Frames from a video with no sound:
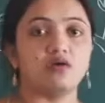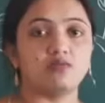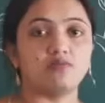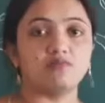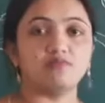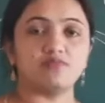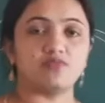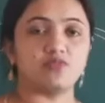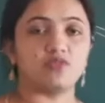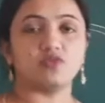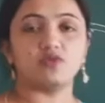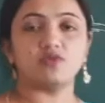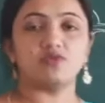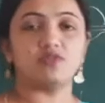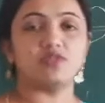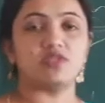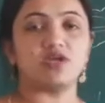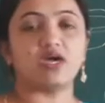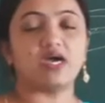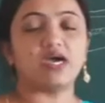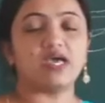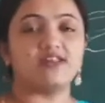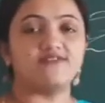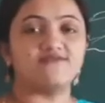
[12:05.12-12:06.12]
in
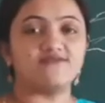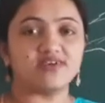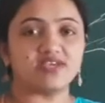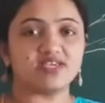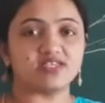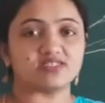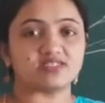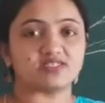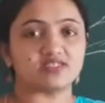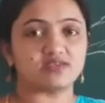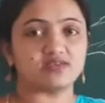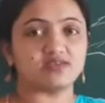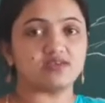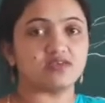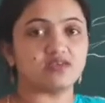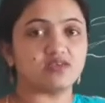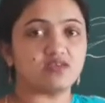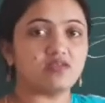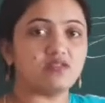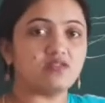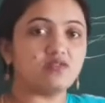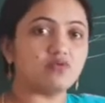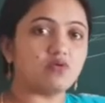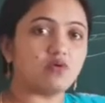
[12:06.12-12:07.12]

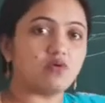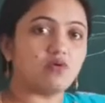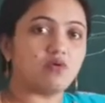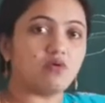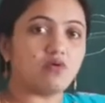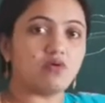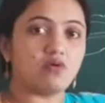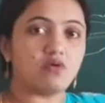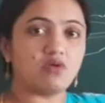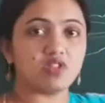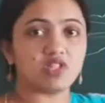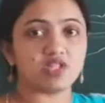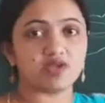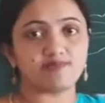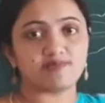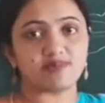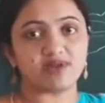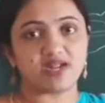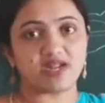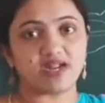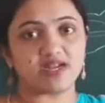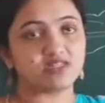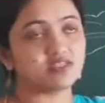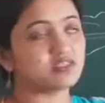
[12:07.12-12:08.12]
all the
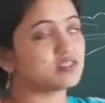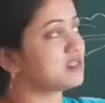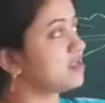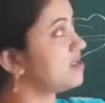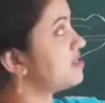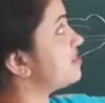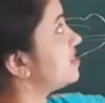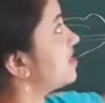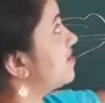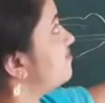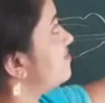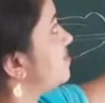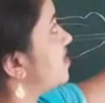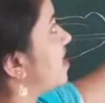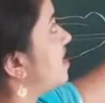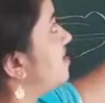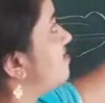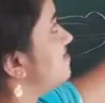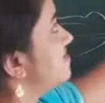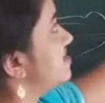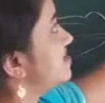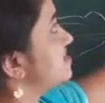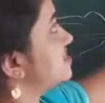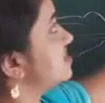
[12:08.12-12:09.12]
plants, the
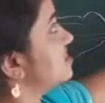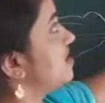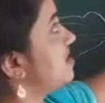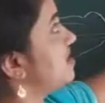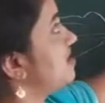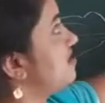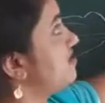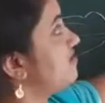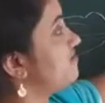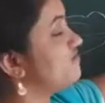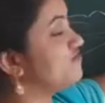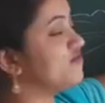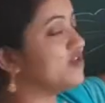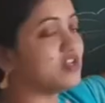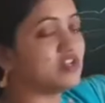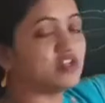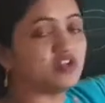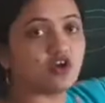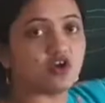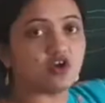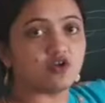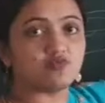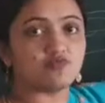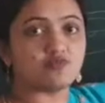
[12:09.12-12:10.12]
flowers will
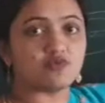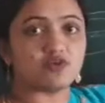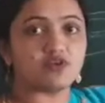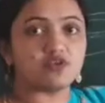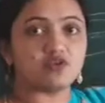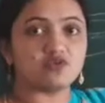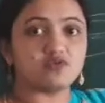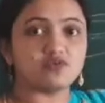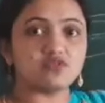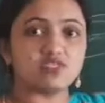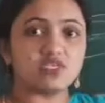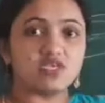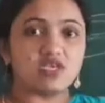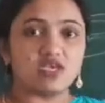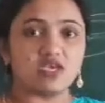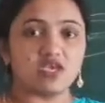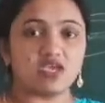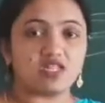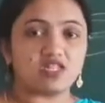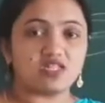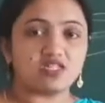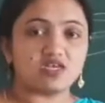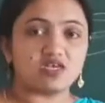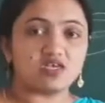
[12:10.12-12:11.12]
not produce
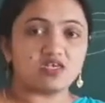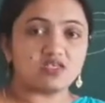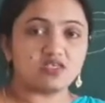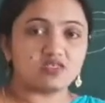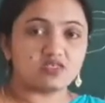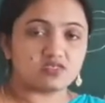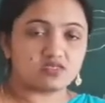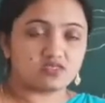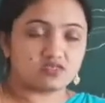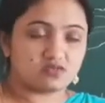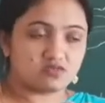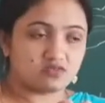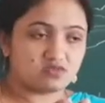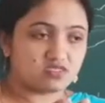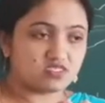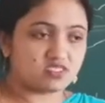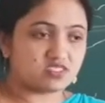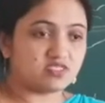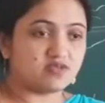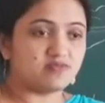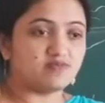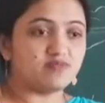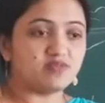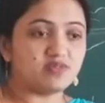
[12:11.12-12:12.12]
in a
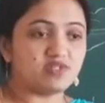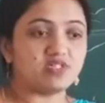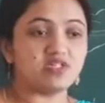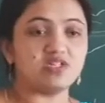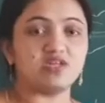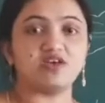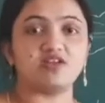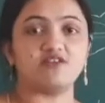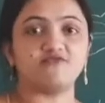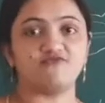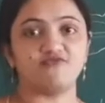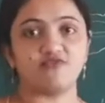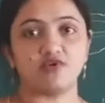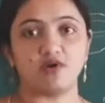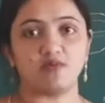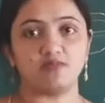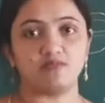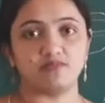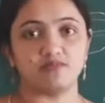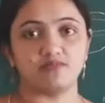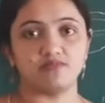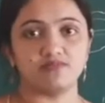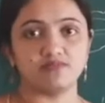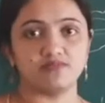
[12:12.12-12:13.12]
similar form.
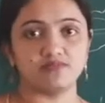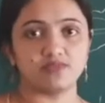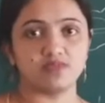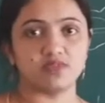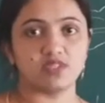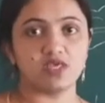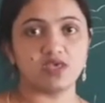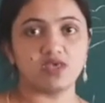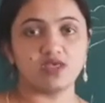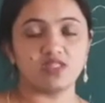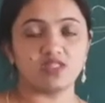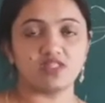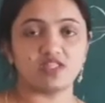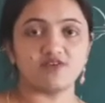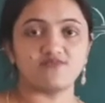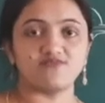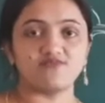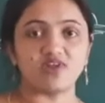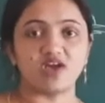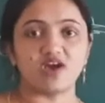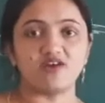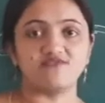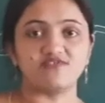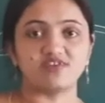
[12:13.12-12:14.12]
The
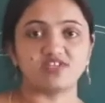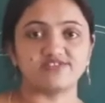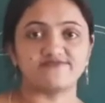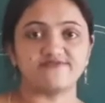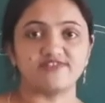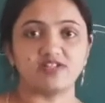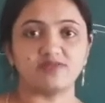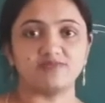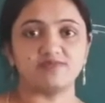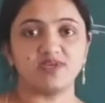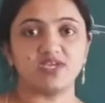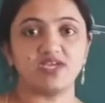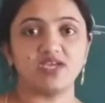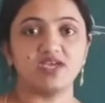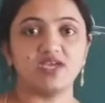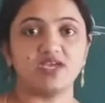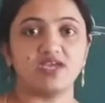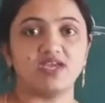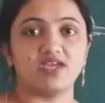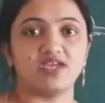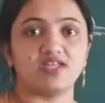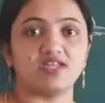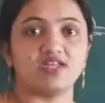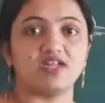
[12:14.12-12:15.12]
flowers will
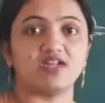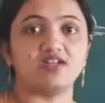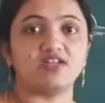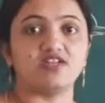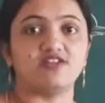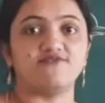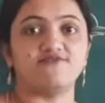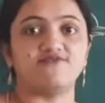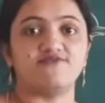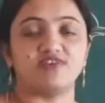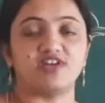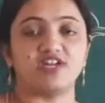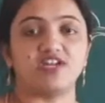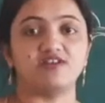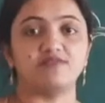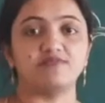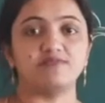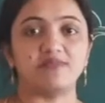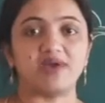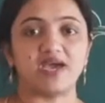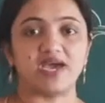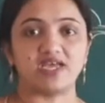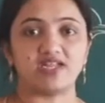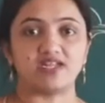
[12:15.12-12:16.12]
be in a different
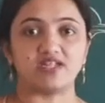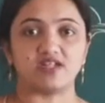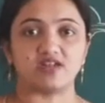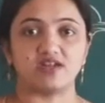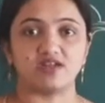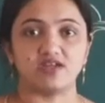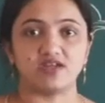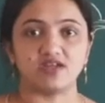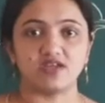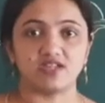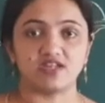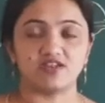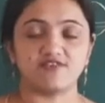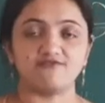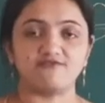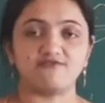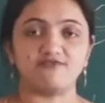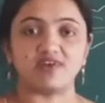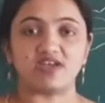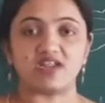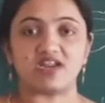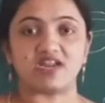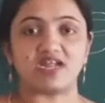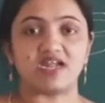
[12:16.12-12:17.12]
manner. In a
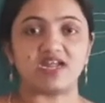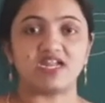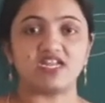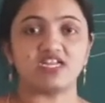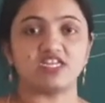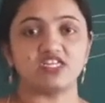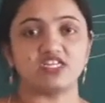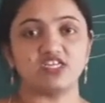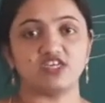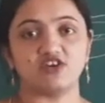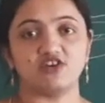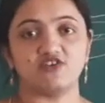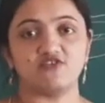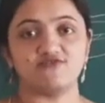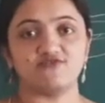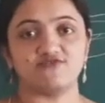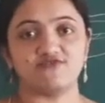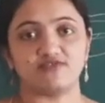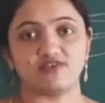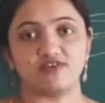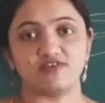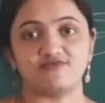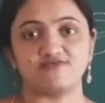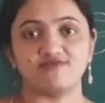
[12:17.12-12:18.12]
variety of
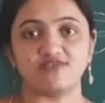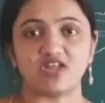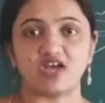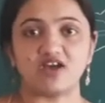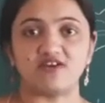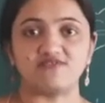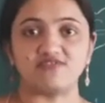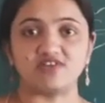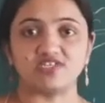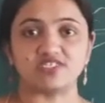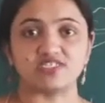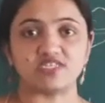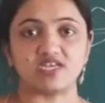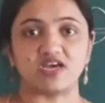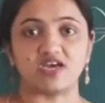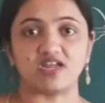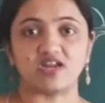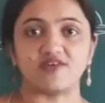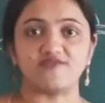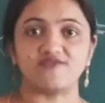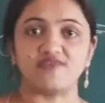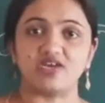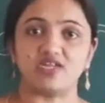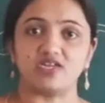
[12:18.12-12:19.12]
flowers
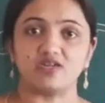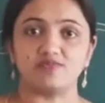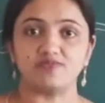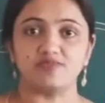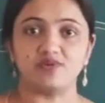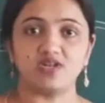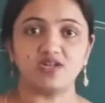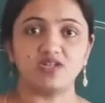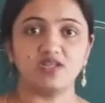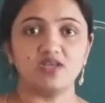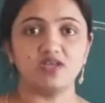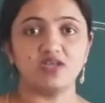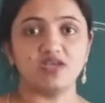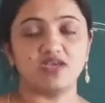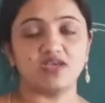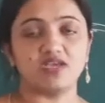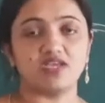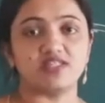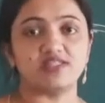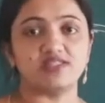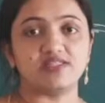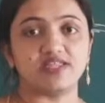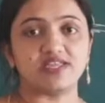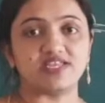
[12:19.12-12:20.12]
are available
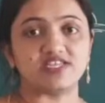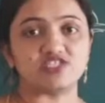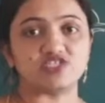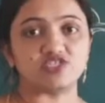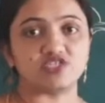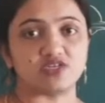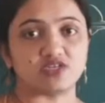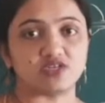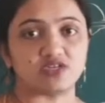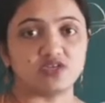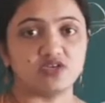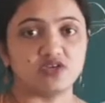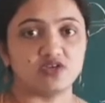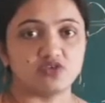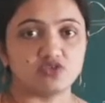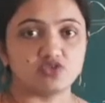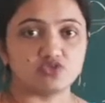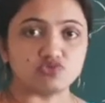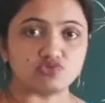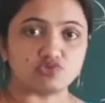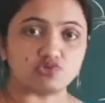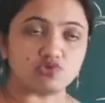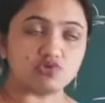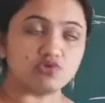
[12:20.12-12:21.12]
in nature.
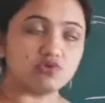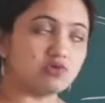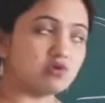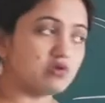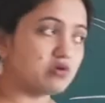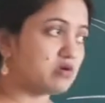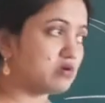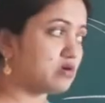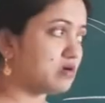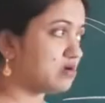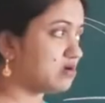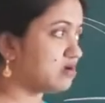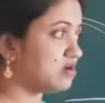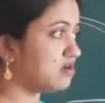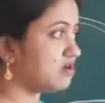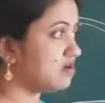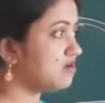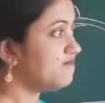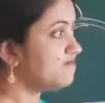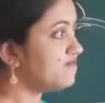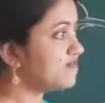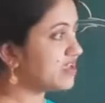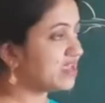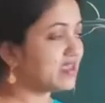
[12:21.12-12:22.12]
So
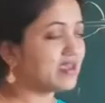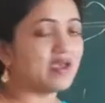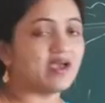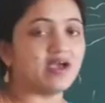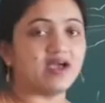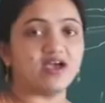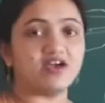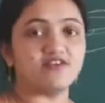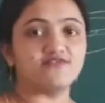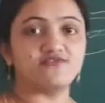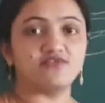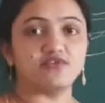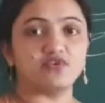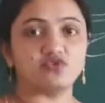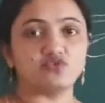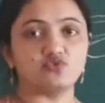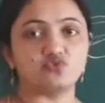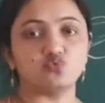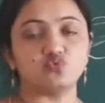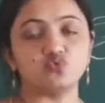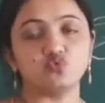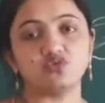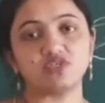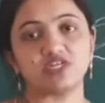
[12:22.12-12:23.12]
we have
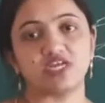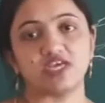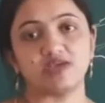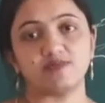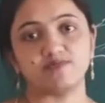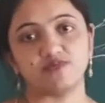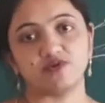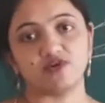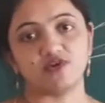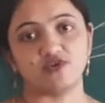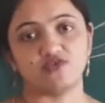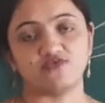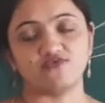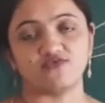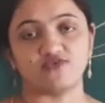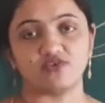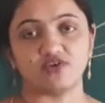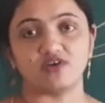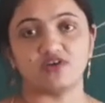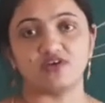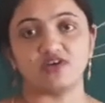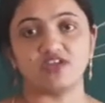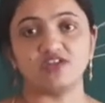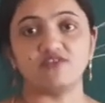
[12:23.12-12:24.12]
two type
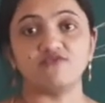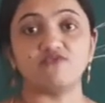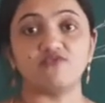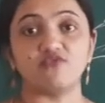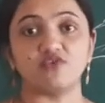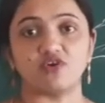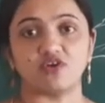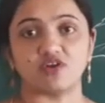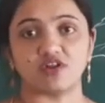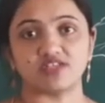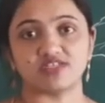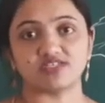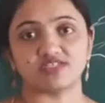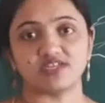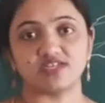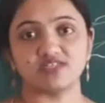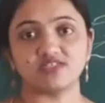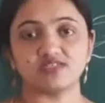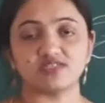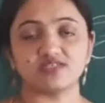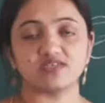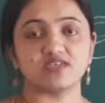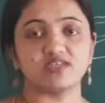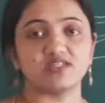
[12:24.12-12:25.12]
of
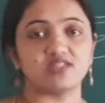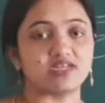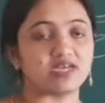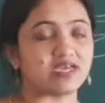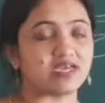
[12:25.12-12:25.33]
inflorescence in the